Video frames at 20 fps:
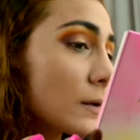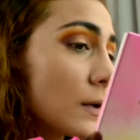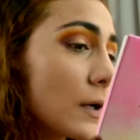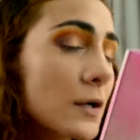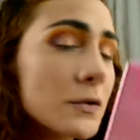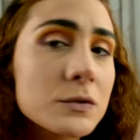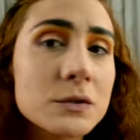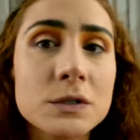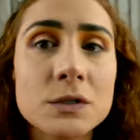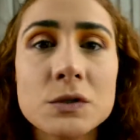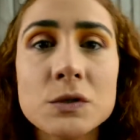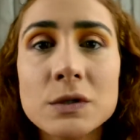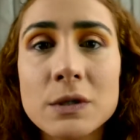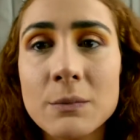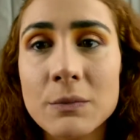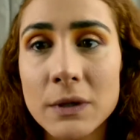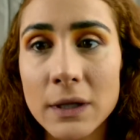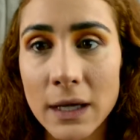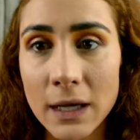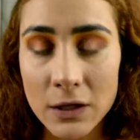I was going to do
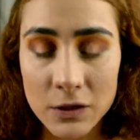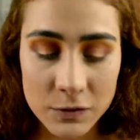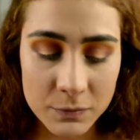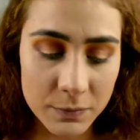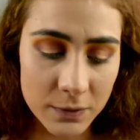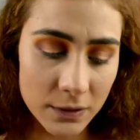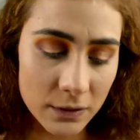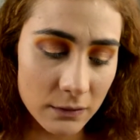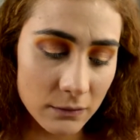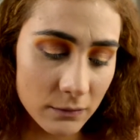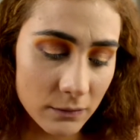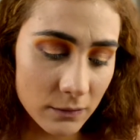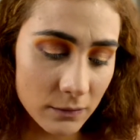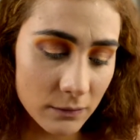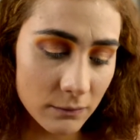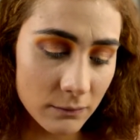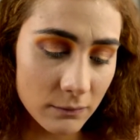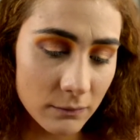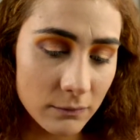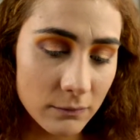something else, but
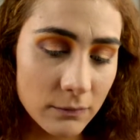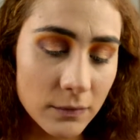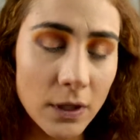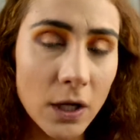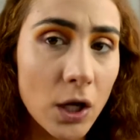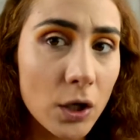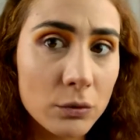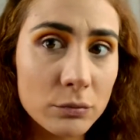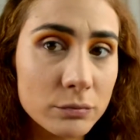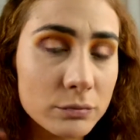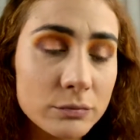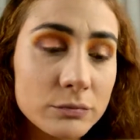no.